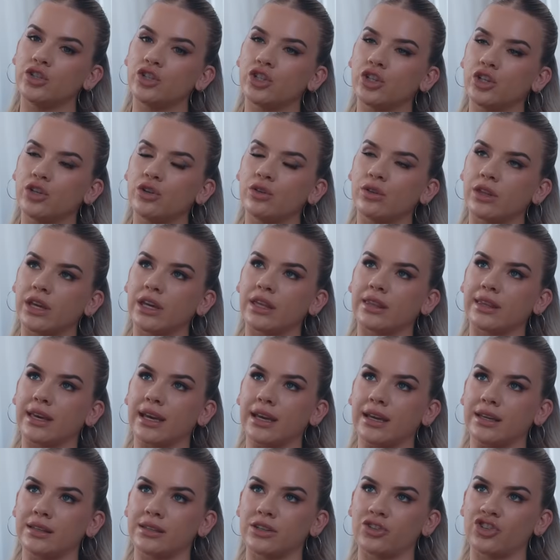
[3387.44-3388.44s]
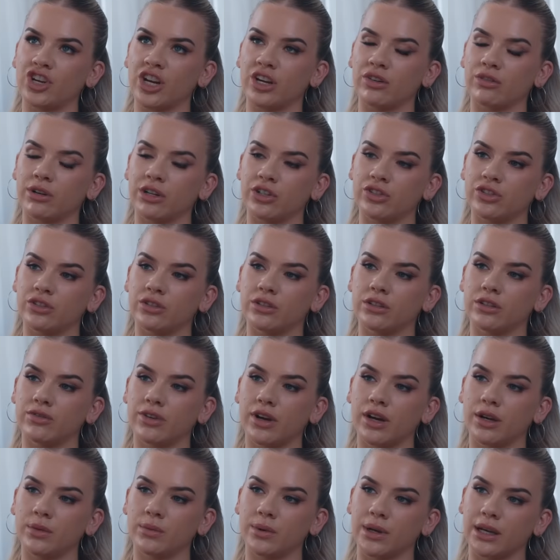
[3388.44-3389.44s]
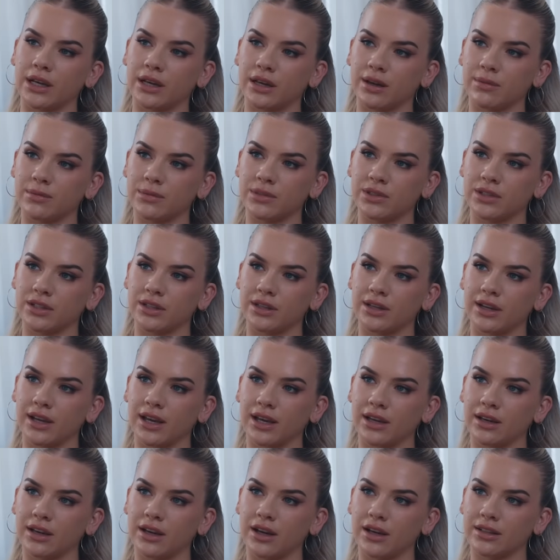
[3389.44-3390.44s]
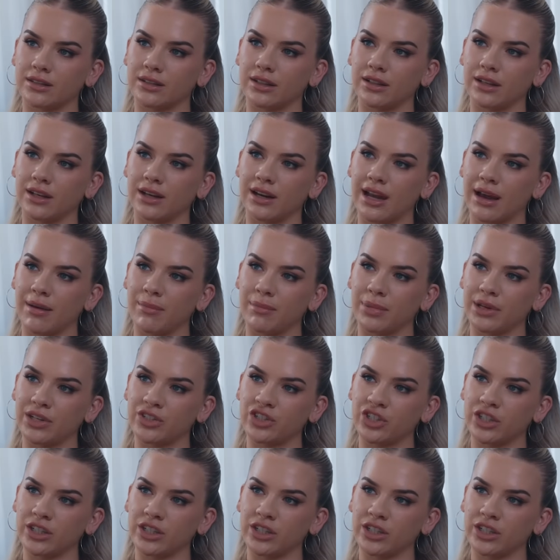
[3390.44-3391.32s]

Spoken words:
do you think there is a generational divide when it comes to like hustle and ambition?